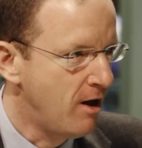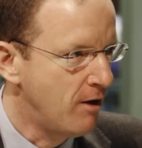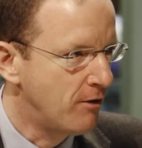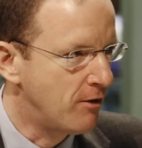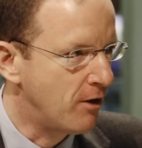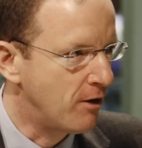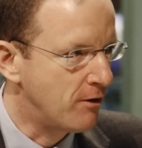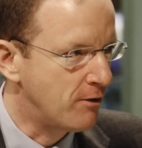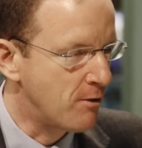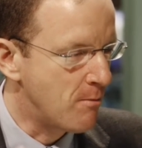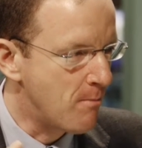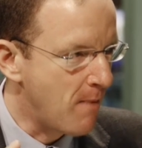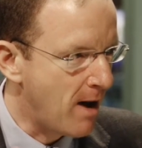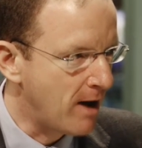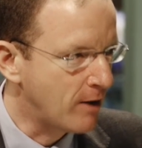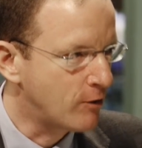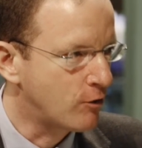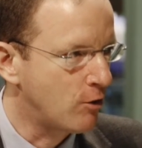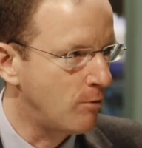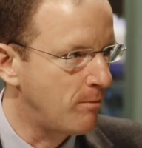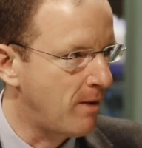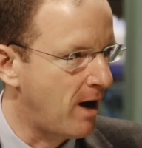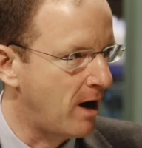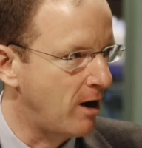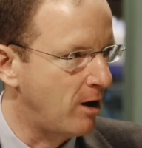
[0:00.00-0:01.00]
The
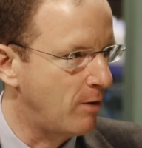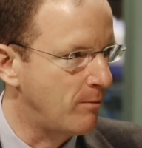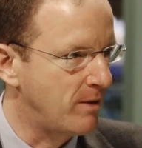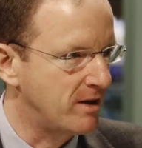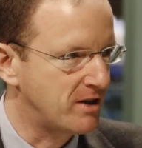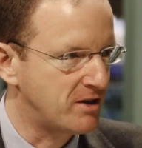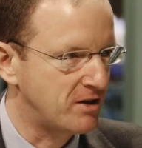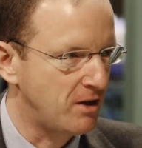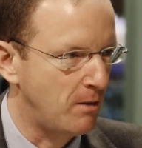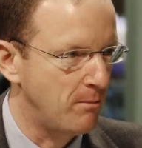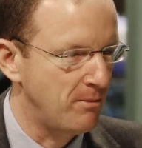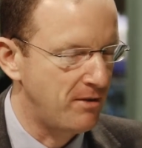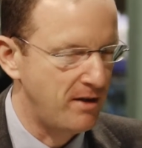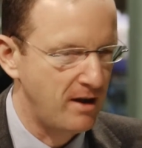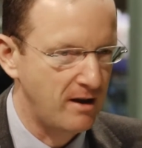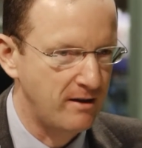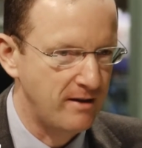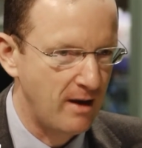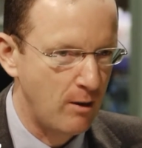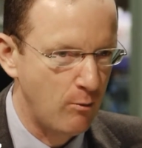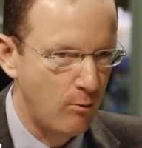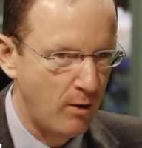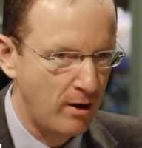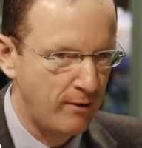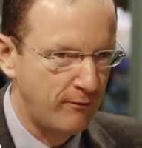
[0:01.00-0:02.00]
microbiome is something
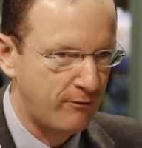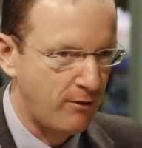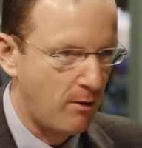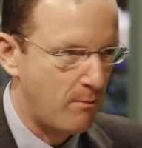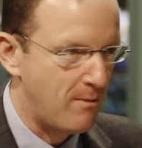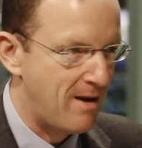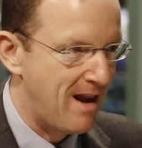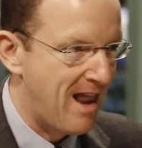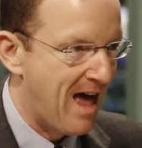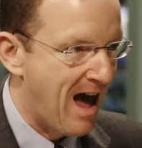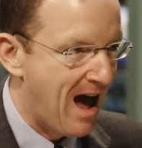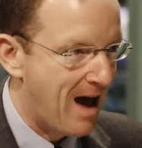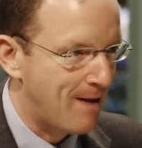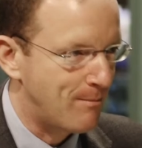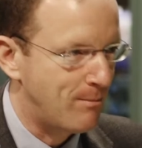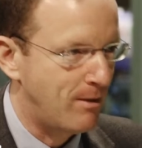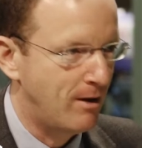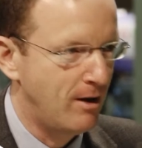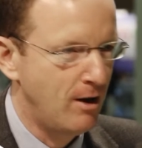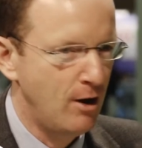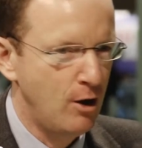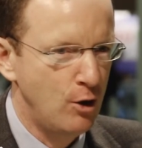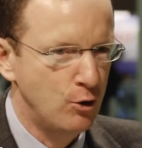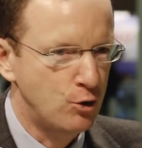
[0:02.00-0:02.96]
that went from lab